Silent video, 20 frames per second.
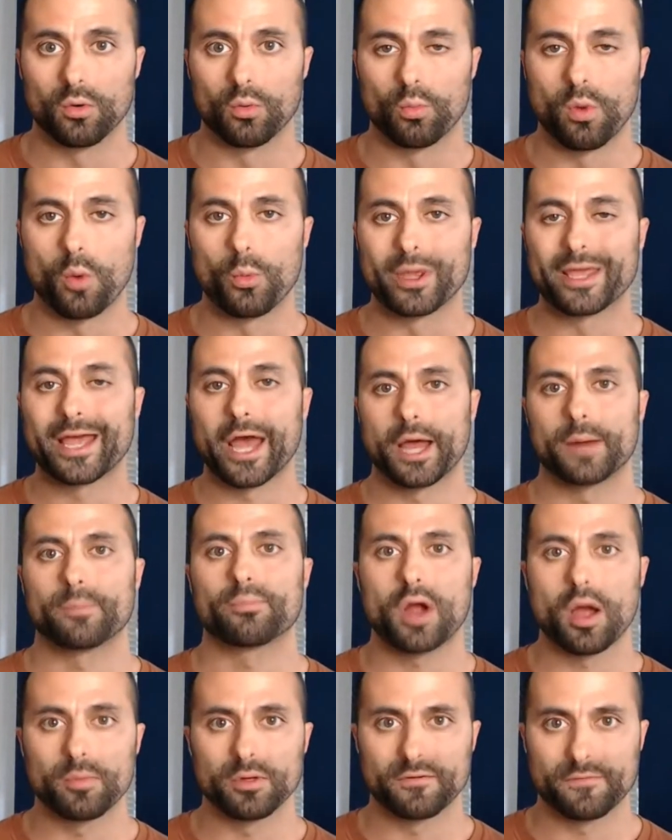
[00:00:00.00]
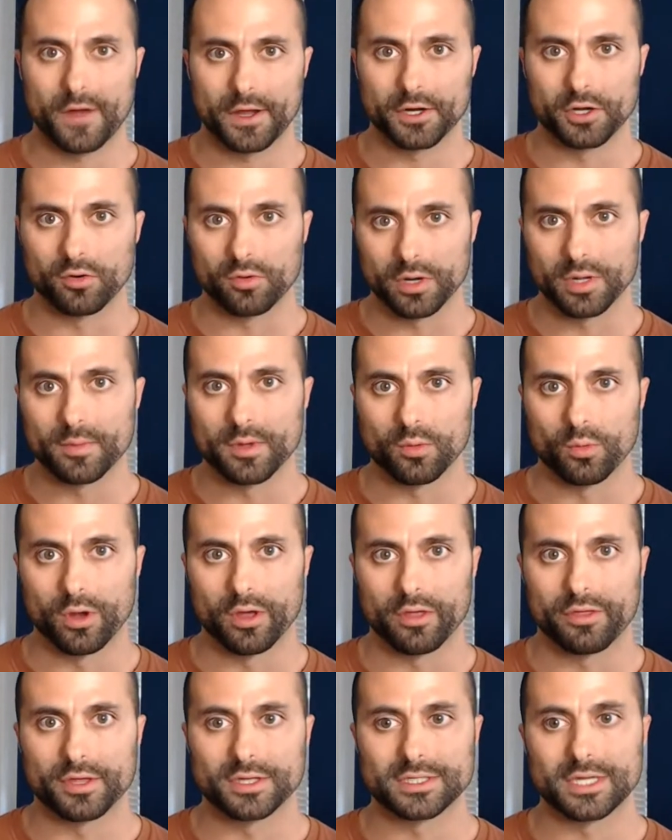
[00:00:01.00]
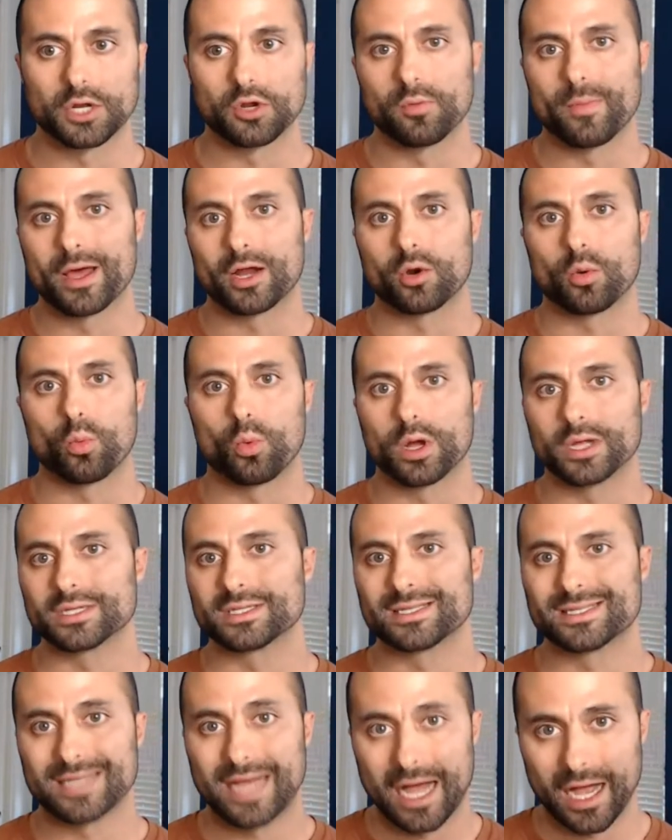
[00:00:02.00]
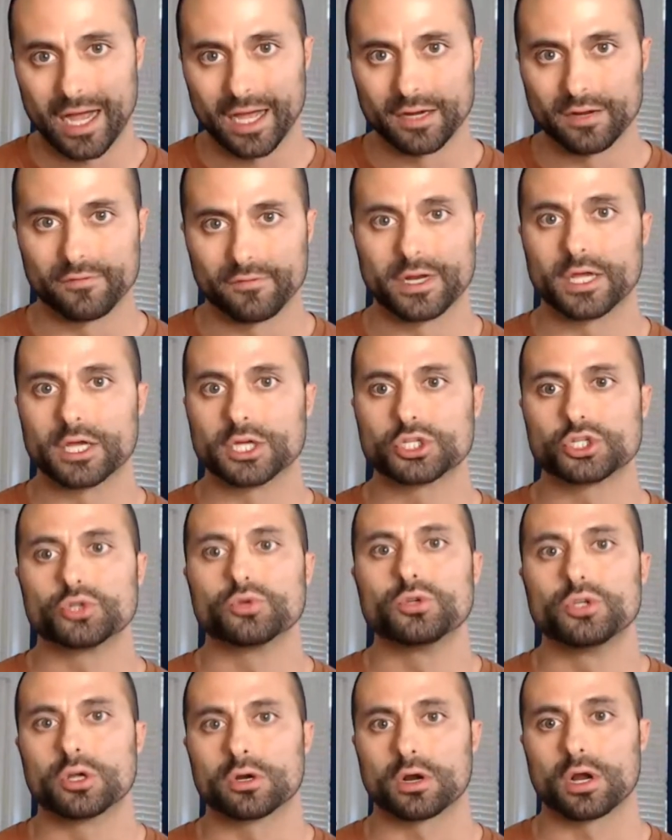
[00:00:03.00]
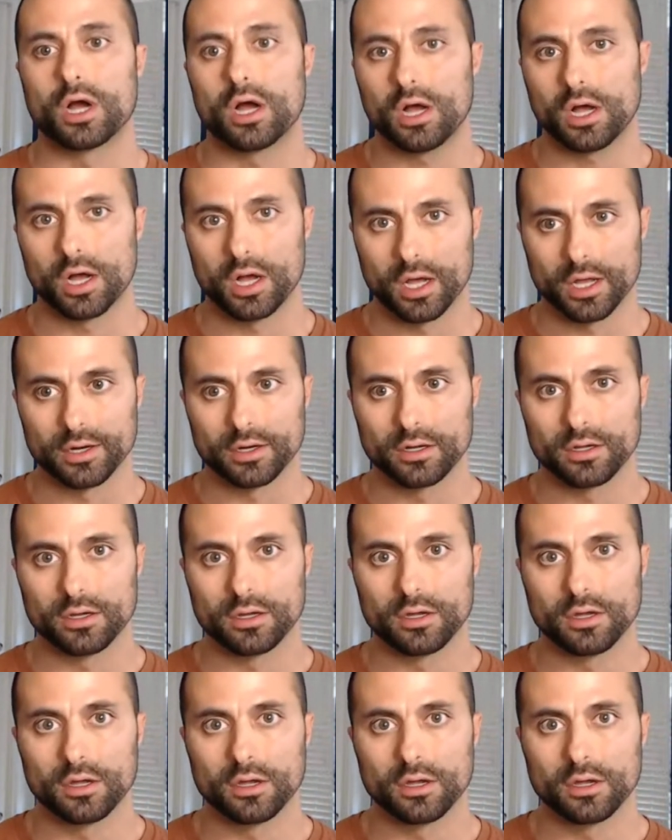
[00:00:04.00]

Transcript: What we can probably find agreement with is that no matter what side of an issue you're on,